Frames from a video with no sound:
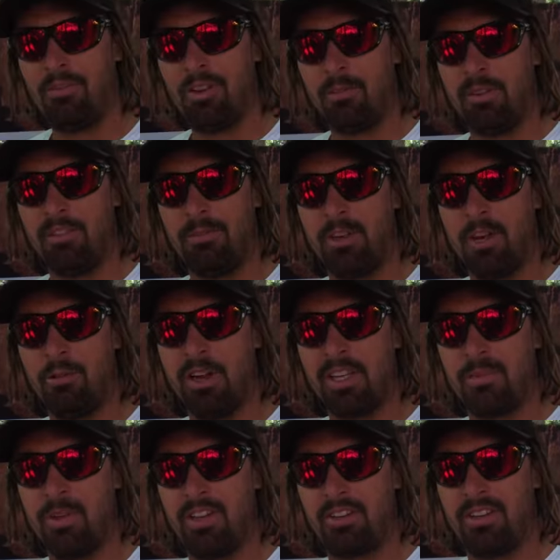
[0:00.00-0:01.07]
Got a bit of a photo
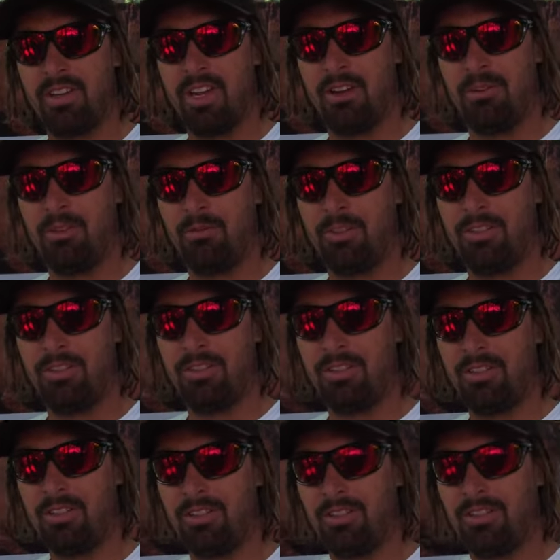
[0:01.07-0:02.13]
exhibition here in the woods.